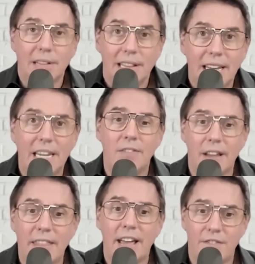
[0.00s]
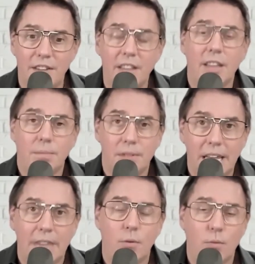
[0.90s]
Believe in that feeling.
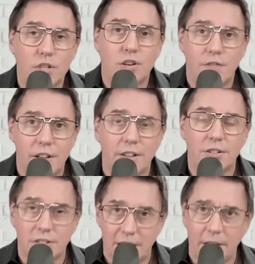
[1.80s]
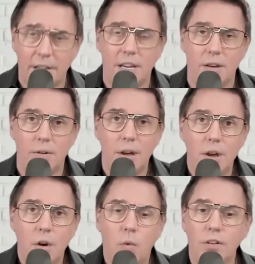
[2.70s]
Believe in what your feelings are telling you.
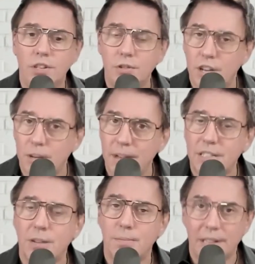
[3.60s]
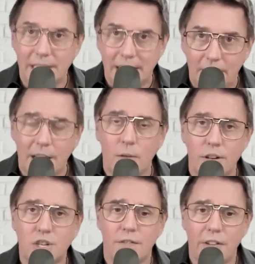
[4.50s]
Once you commit to believing in
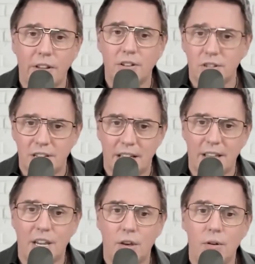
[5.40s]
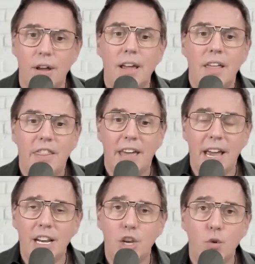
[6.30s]
what your feelings are telling you,
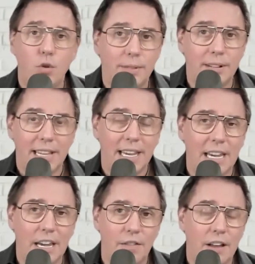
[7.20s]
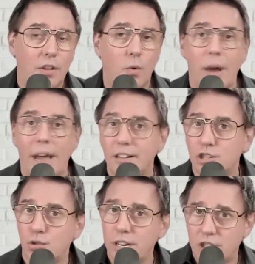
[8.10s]
then you will believe in the way to
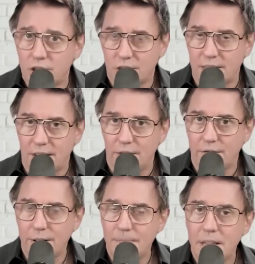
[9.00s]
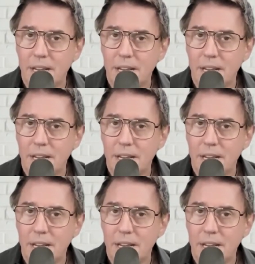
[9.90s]
treat yourself.